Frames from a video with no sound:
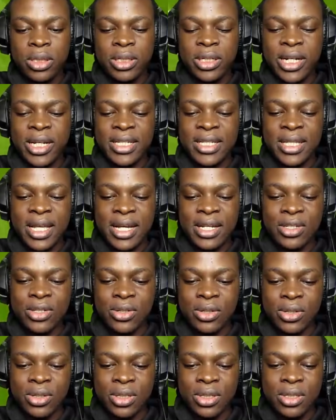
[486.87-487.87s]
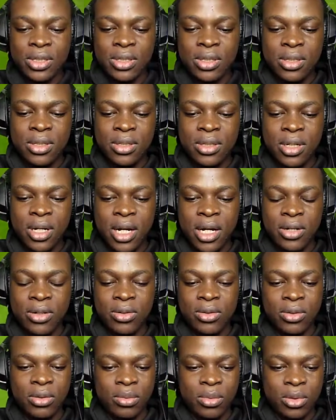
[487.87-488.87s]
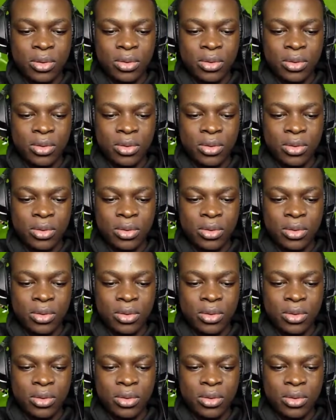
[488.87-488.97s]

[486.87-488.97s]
Nesta is just. I don't know.